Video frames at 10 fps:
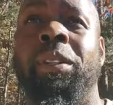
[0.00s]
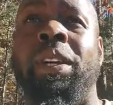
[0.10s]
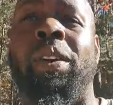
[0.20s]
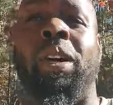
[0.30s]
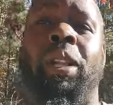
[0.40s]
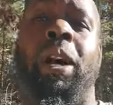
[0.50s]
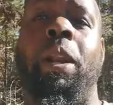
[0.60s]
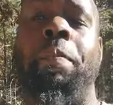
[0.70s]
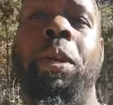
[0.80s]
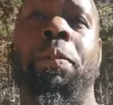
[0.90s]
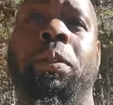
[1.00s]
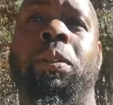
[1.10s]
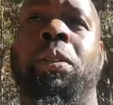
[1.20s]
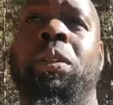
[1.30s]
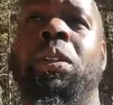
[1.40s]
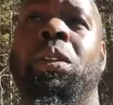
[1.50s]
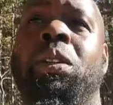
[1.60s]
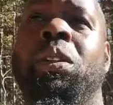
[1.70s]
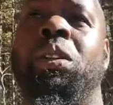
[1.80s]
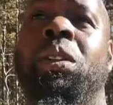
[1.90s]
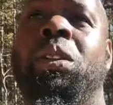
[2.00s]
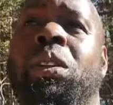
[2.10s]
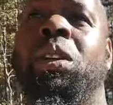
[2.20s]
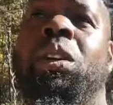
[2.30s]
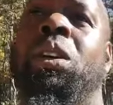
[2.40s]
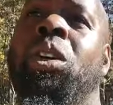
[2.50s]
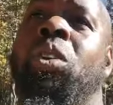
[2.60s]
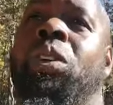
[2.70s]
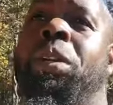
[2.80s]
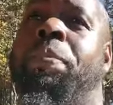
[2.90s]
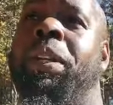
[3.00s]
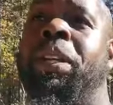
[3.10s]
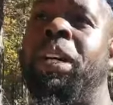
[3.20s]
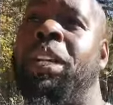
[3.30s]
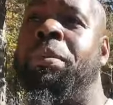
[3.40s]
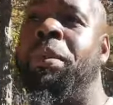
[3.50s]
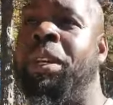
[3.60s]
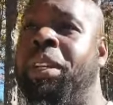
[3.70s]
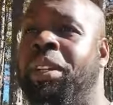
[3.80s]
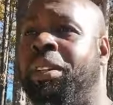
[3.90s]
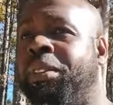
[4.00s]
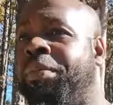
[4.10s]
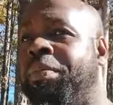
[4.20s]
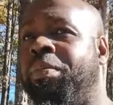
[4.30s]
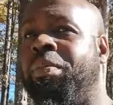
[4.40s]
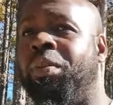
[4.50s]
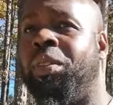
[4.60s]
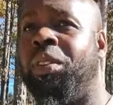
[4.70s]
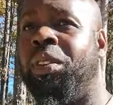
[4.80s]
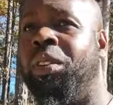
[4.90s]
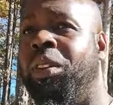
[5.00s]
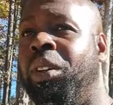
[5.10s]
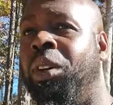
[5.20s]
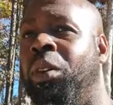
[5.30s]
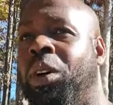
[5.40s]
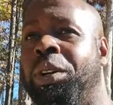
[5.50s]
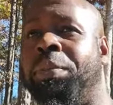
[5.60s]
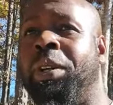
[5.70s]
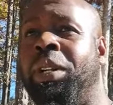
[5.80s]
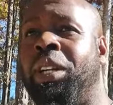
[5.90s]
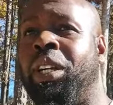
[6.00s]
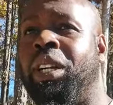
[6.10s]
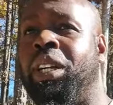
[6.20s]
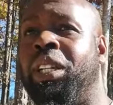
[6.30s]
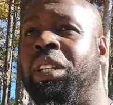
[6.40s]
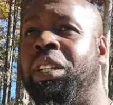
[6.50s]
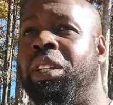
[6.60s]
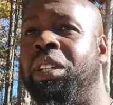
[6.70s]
there are a lot of people who are depending on the media, who are depending on